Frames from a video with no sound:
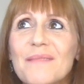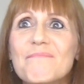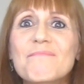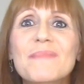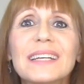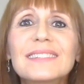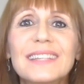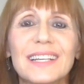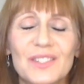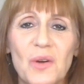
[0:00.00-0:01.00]

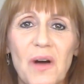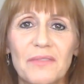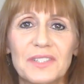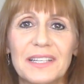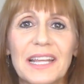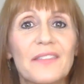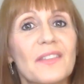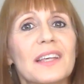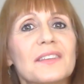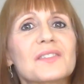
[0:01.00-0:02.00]
missing so often
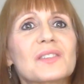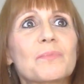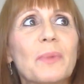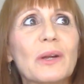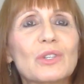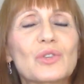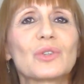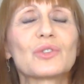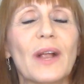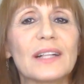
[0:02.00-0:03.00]
in the
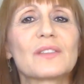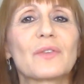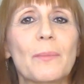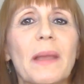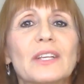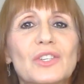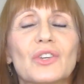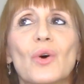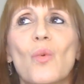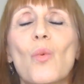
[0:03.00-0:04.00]
spiritual
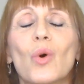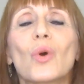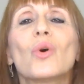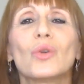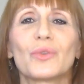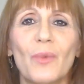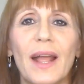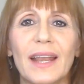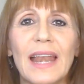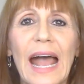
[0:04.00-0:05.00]
transformational world
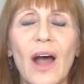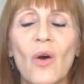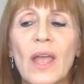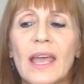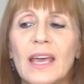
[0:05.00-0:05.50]
right now.